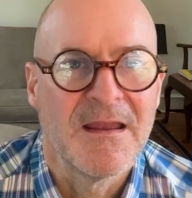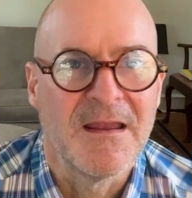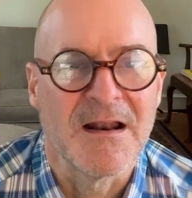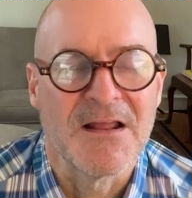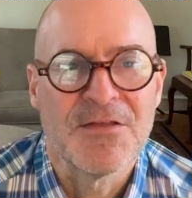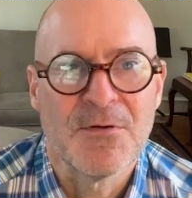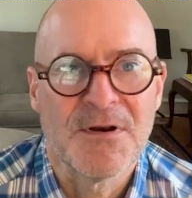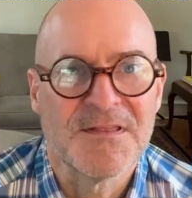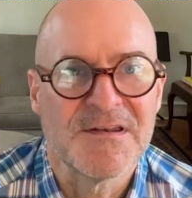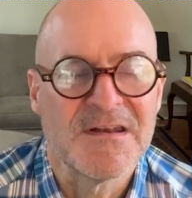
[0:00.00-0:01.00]
And I thought
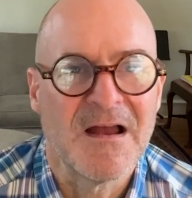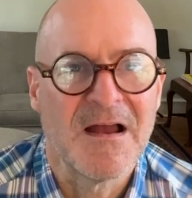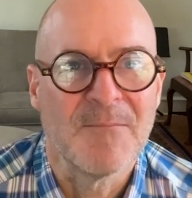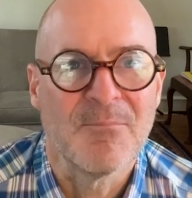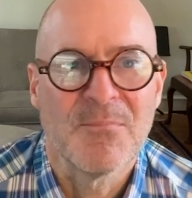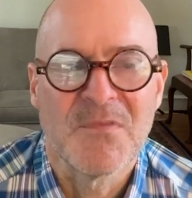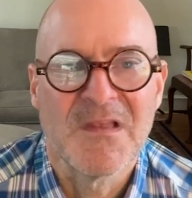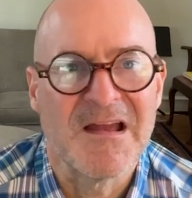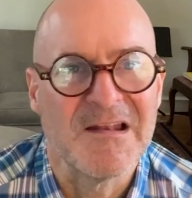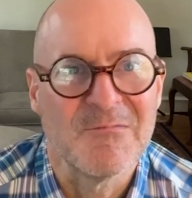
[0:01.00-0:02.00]
at the time,
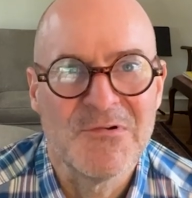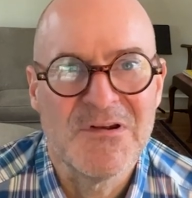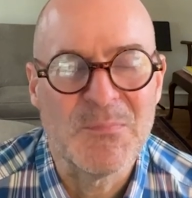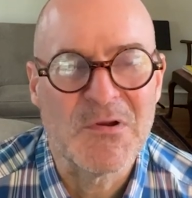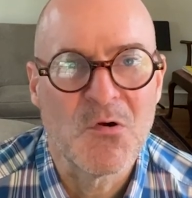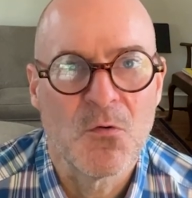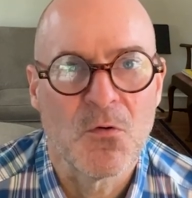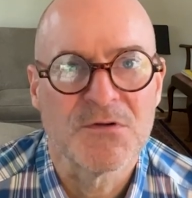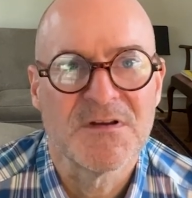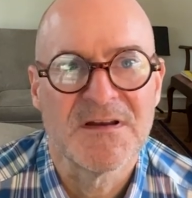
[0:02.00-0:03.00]
God, wouldn't it be
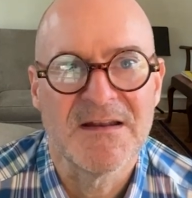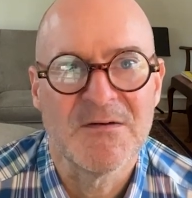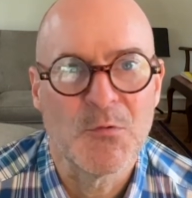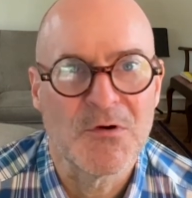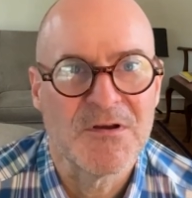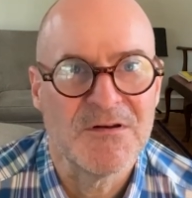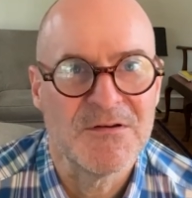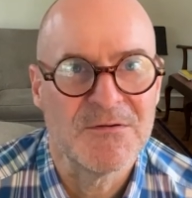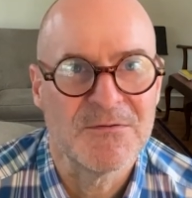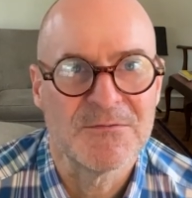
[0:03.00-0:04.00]
cool to get into a
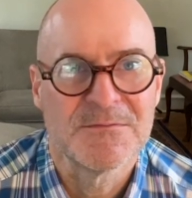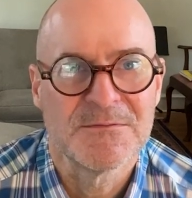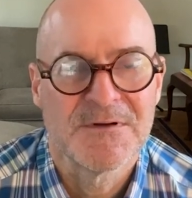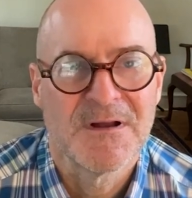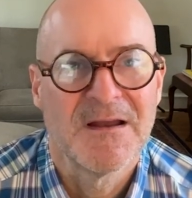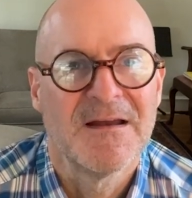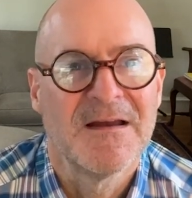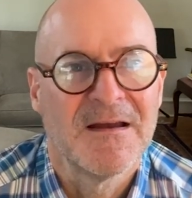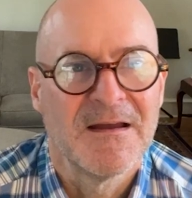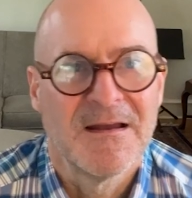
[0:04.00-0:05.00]
canoe
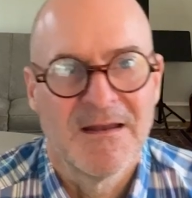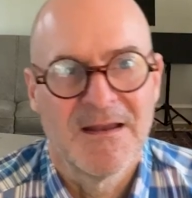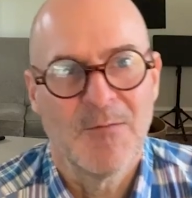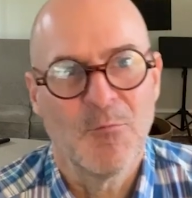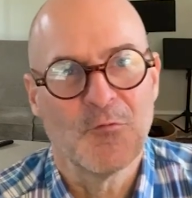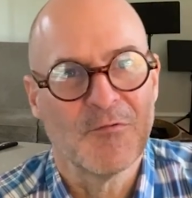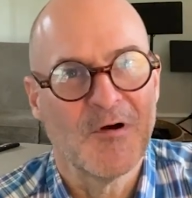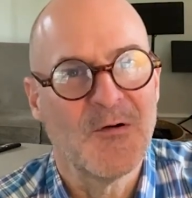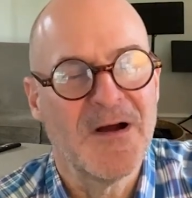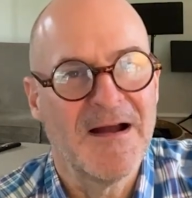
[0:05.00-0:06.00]
and we'll
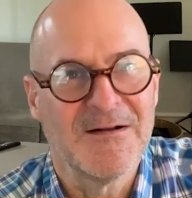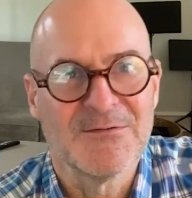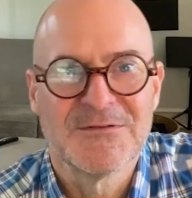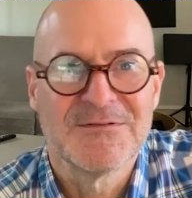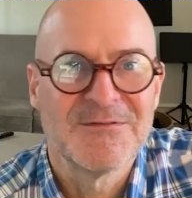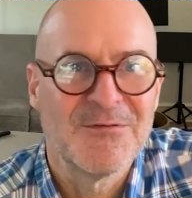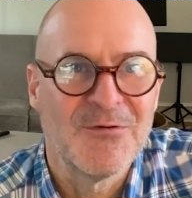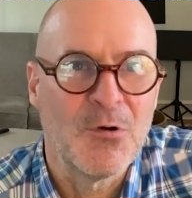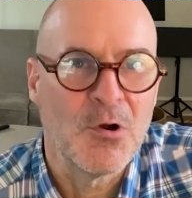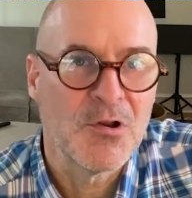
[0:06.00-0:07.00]
row out
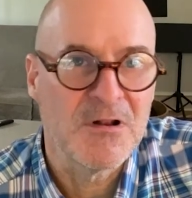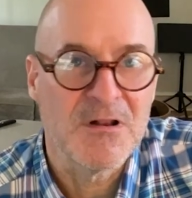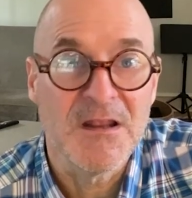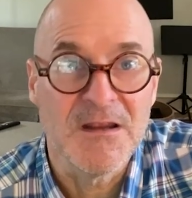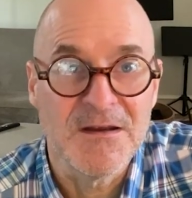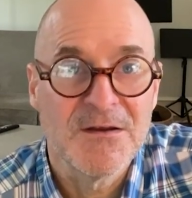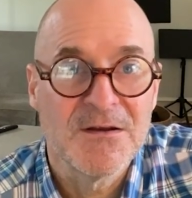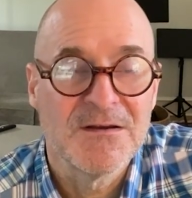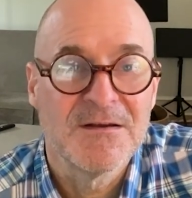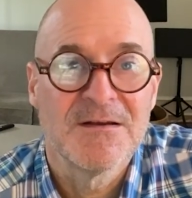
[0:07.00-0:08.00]
onto the
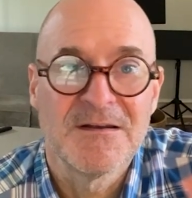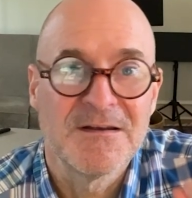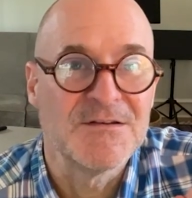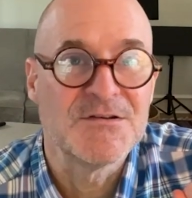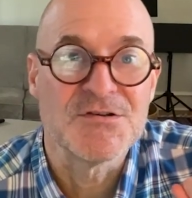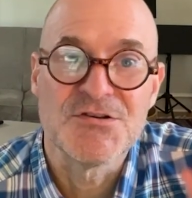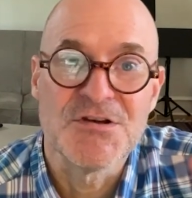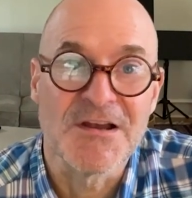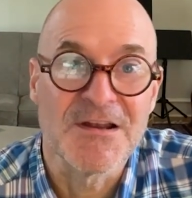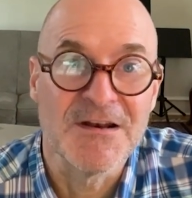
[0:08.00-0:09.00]
lake and just
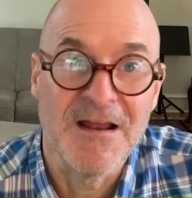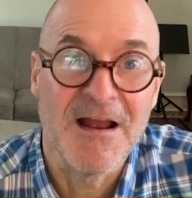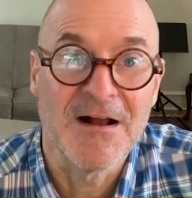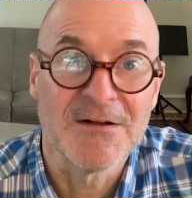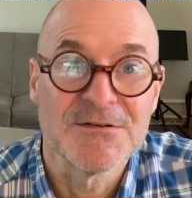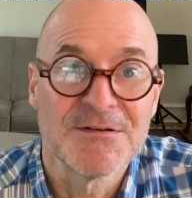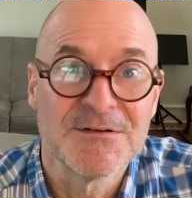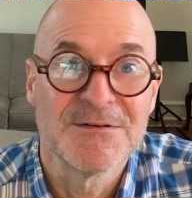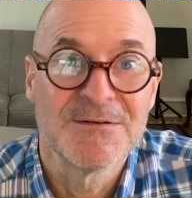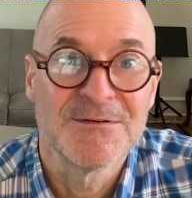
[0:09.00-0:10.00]
check it out,
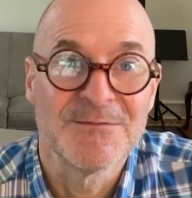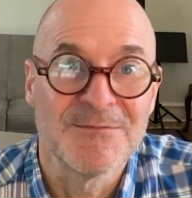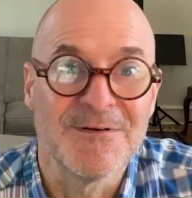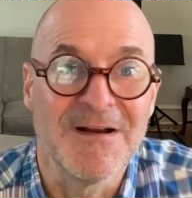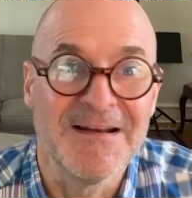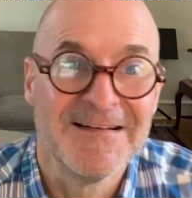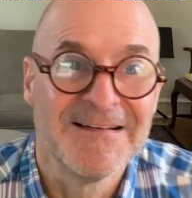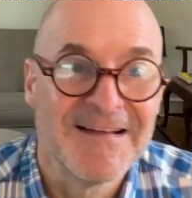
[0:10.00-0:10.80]
right?